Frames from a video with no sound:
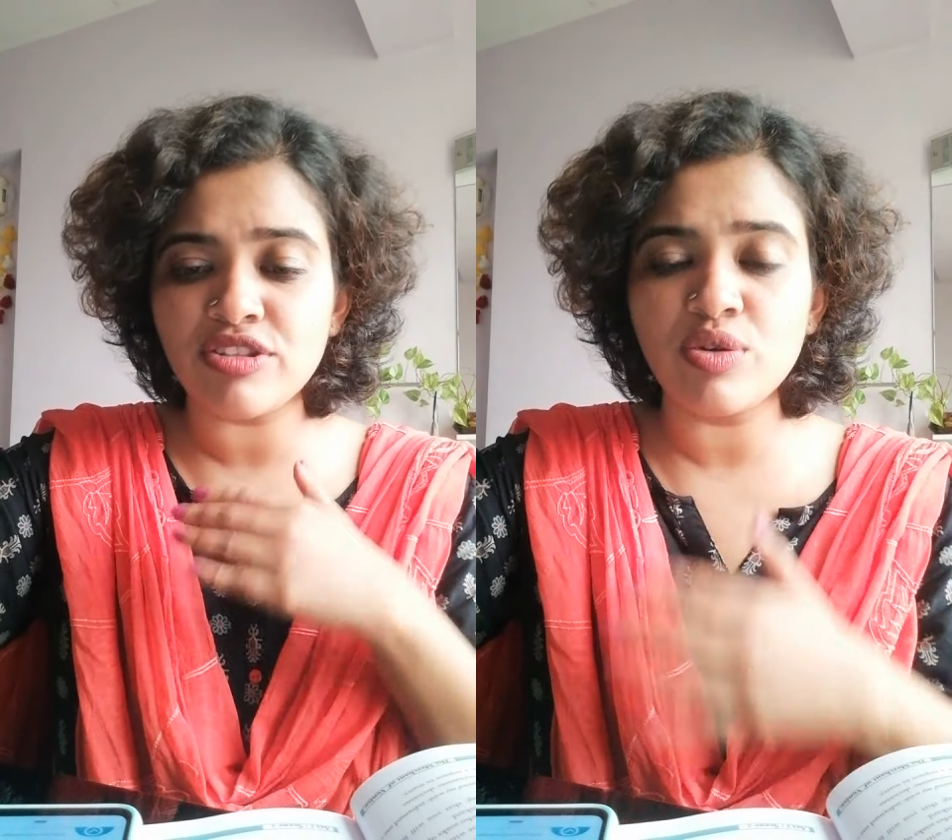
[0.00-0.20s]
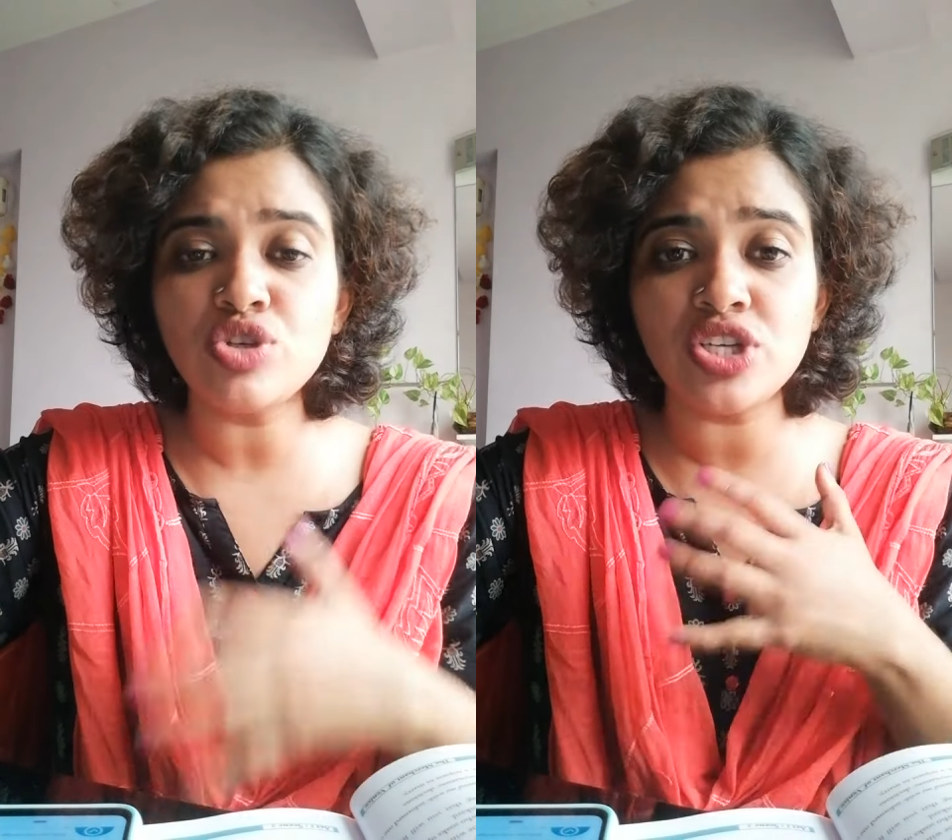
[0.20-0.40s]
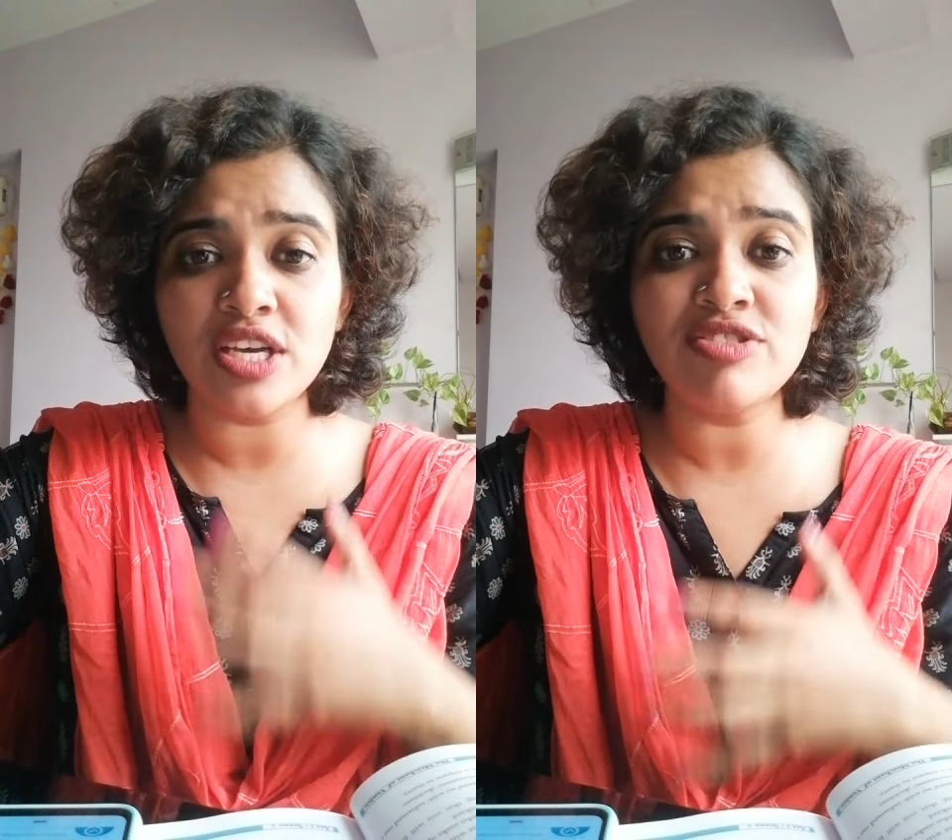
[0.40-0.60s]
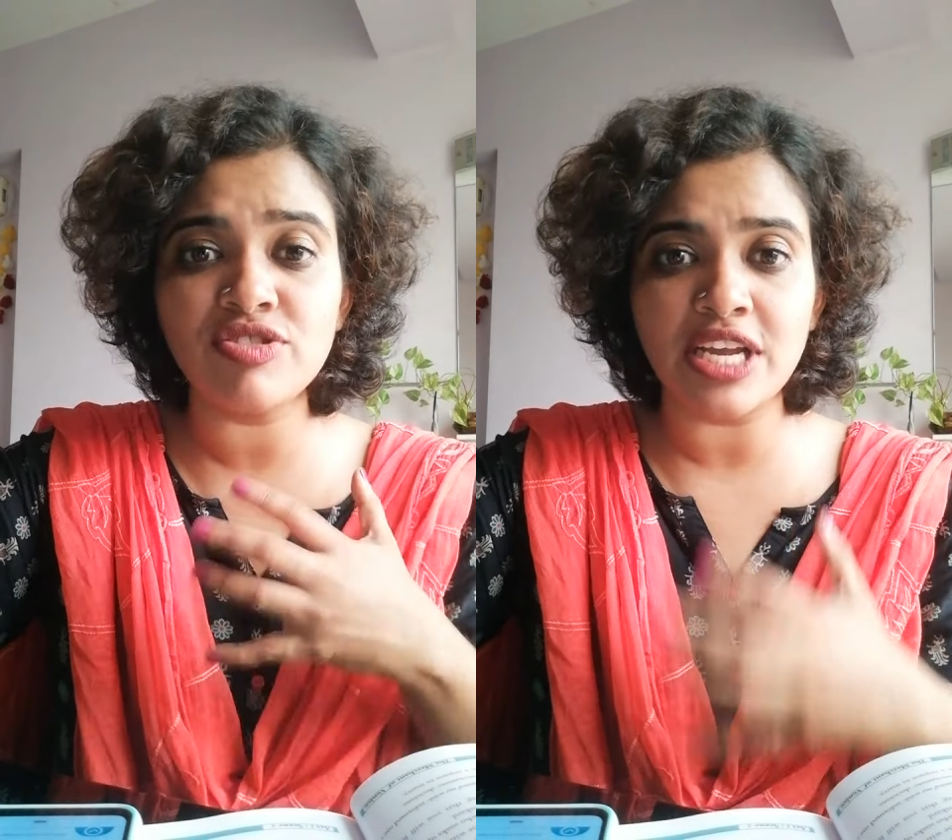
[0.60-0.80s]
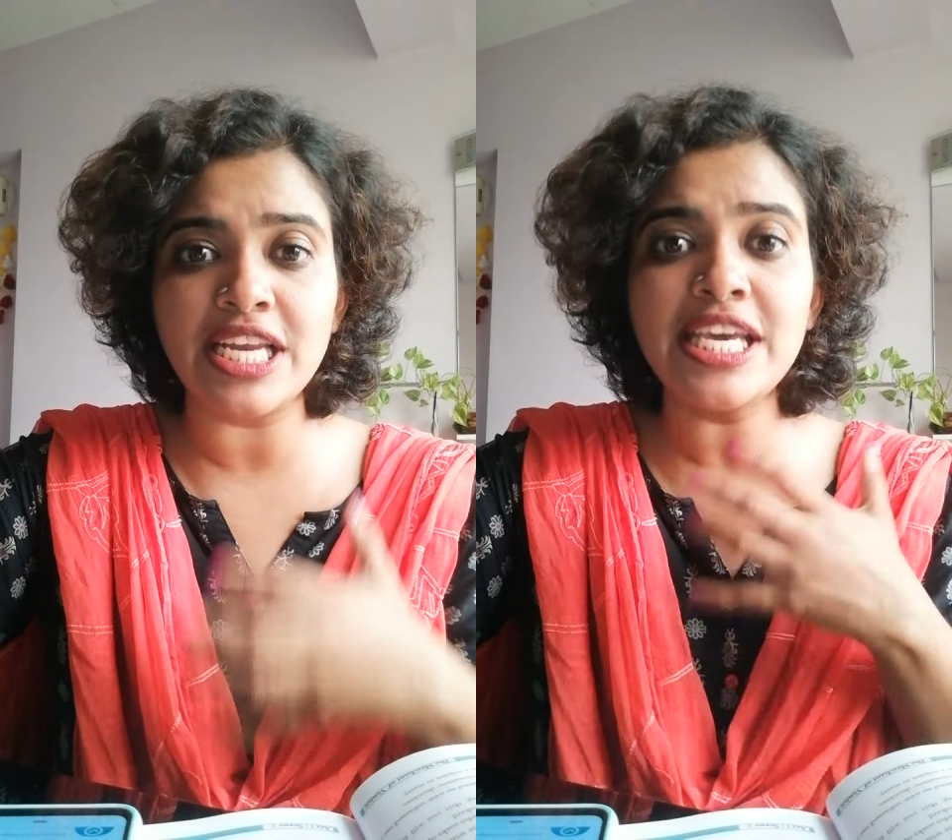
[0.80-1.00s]
So she is
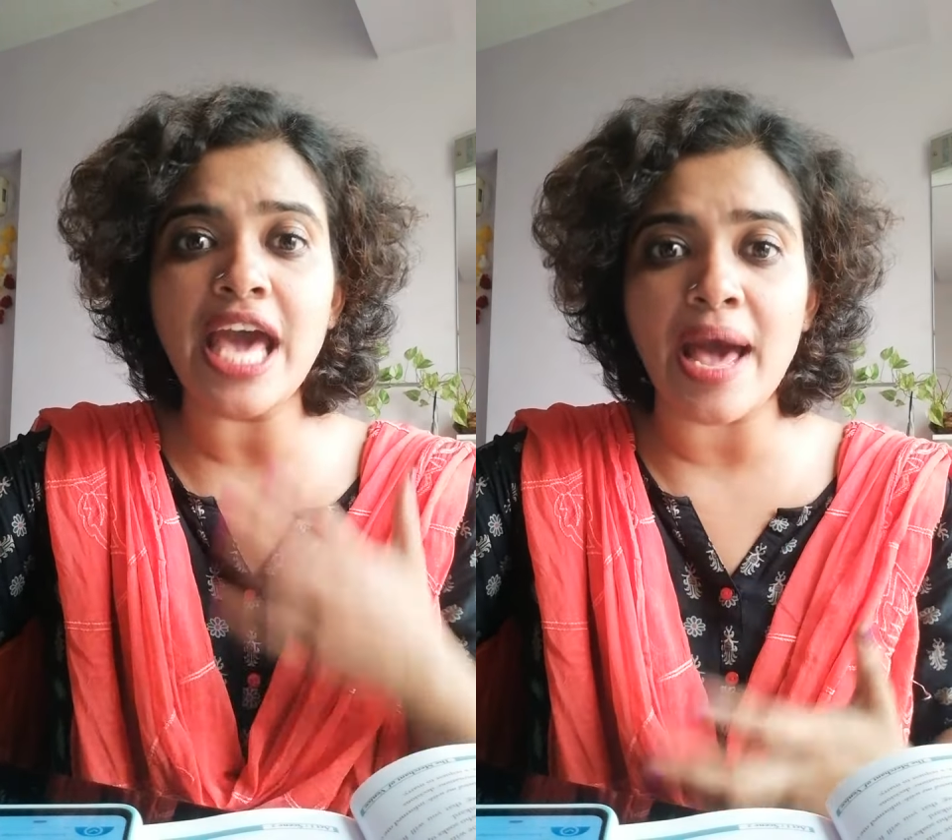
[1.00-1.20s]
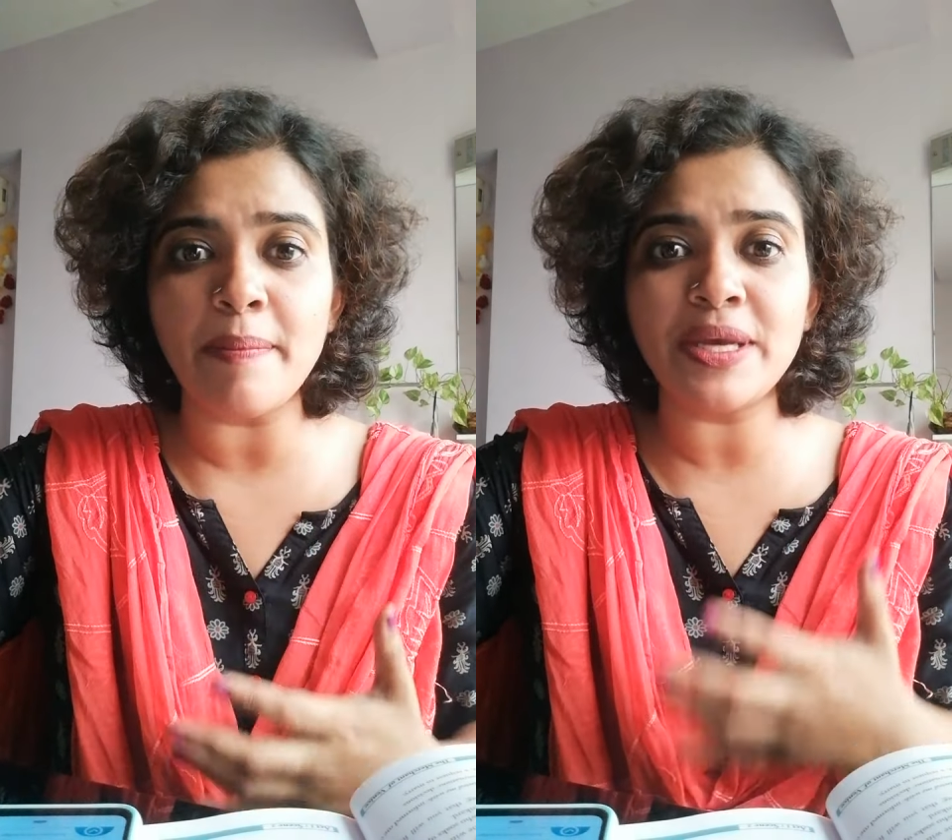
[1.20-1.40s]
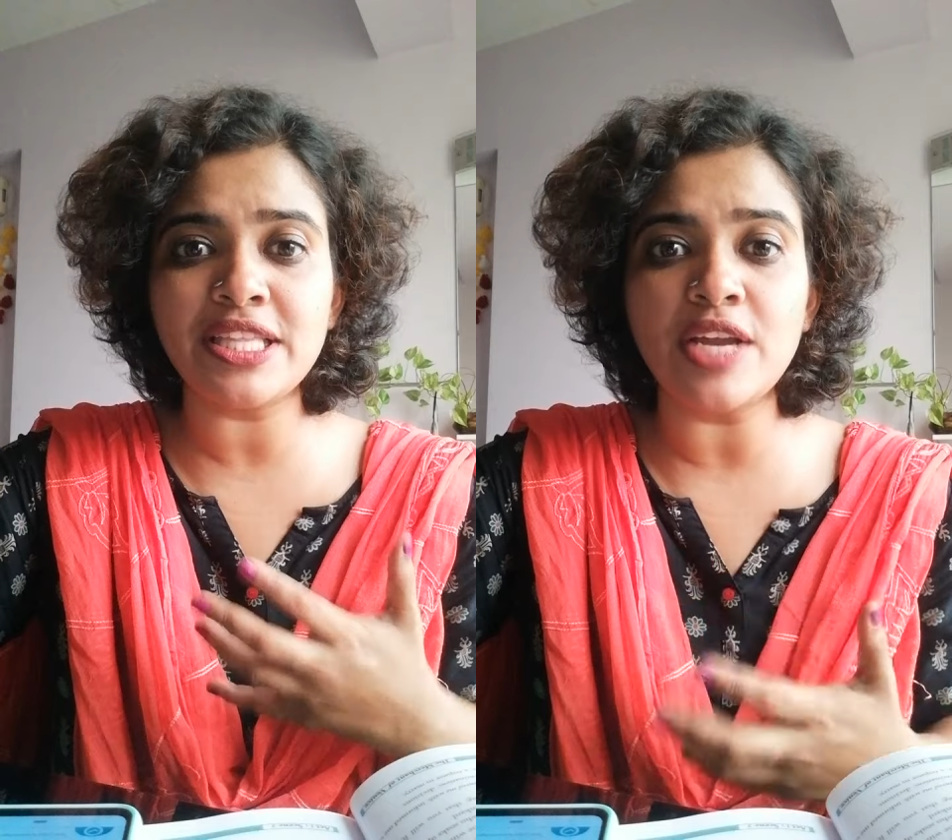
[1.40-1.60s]
really happy